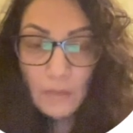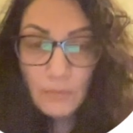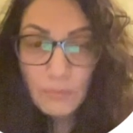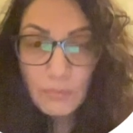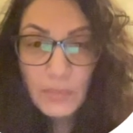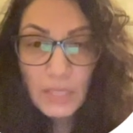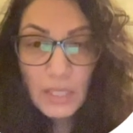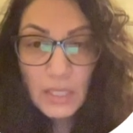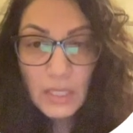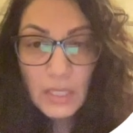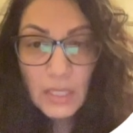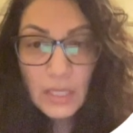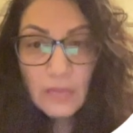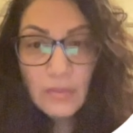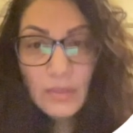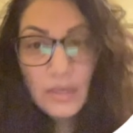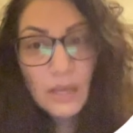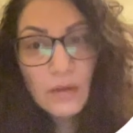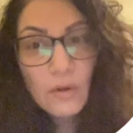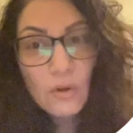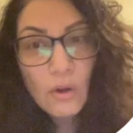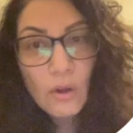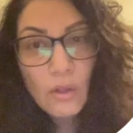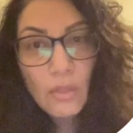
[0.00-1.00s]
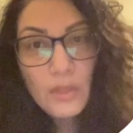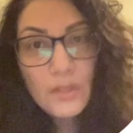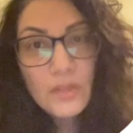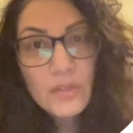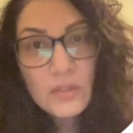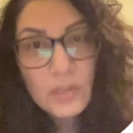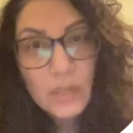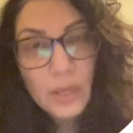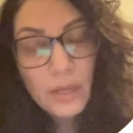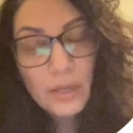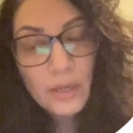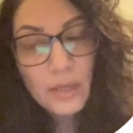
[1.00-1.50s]
meaning that all the
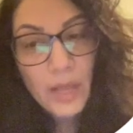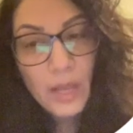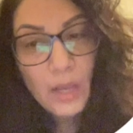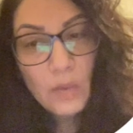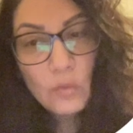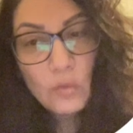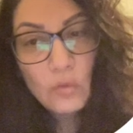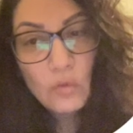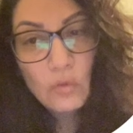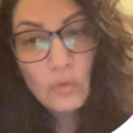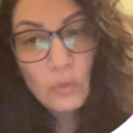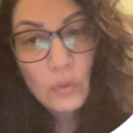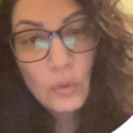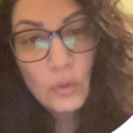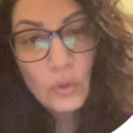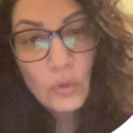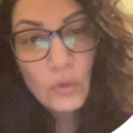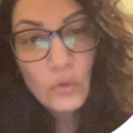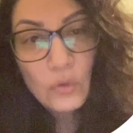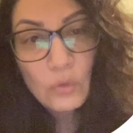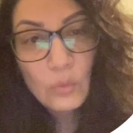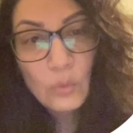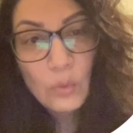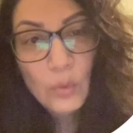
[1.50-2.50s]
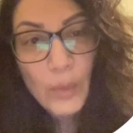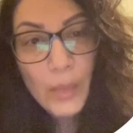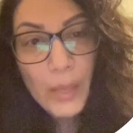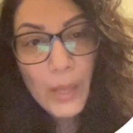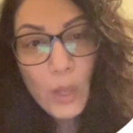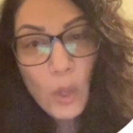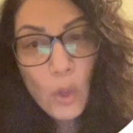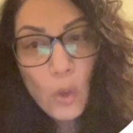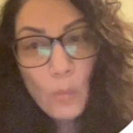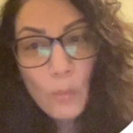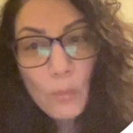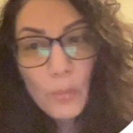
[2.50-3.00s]
SUD counselors will
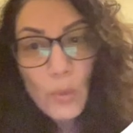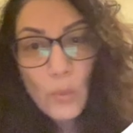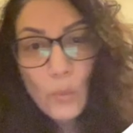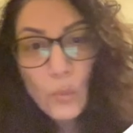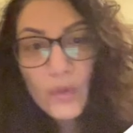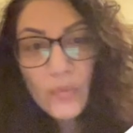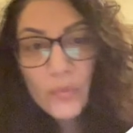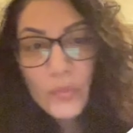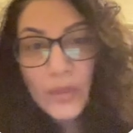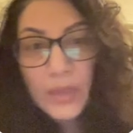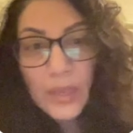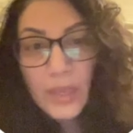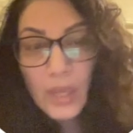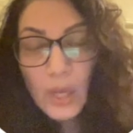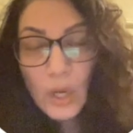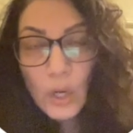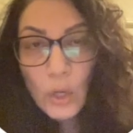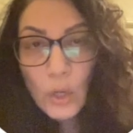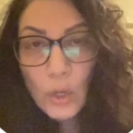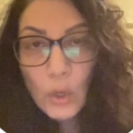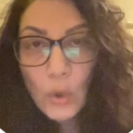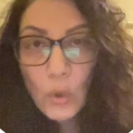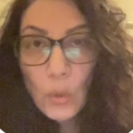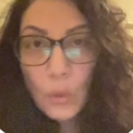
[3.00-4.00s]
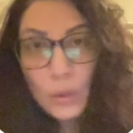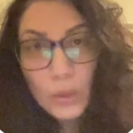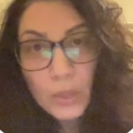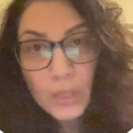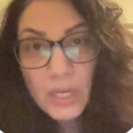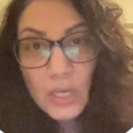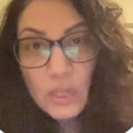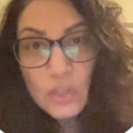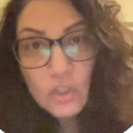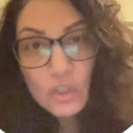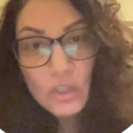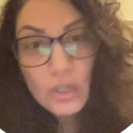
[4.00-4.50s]
help with the care
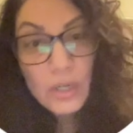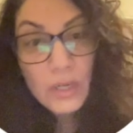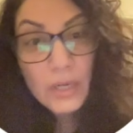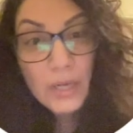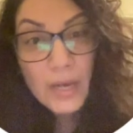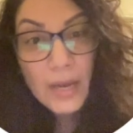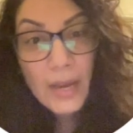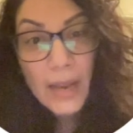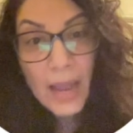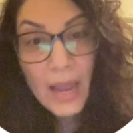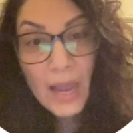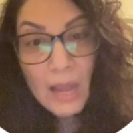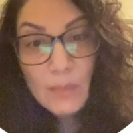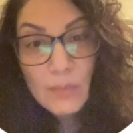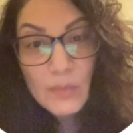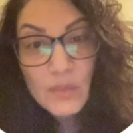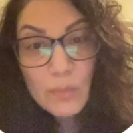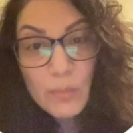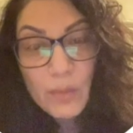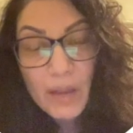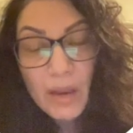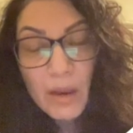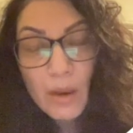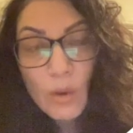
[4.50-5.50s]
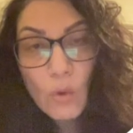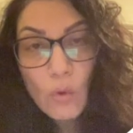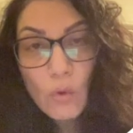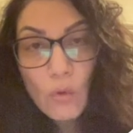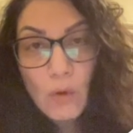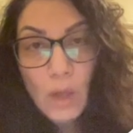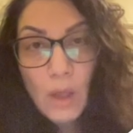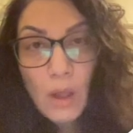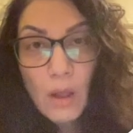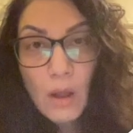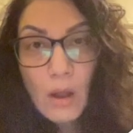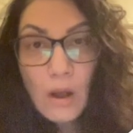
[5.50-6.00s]
coordination gaps by
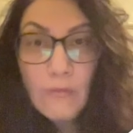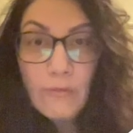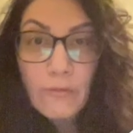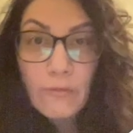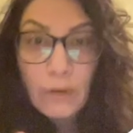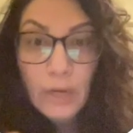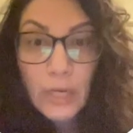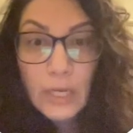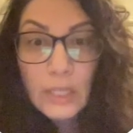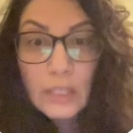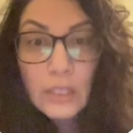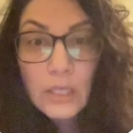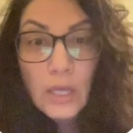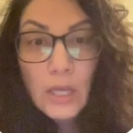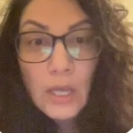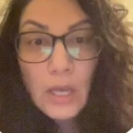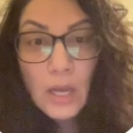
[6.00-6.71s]
offering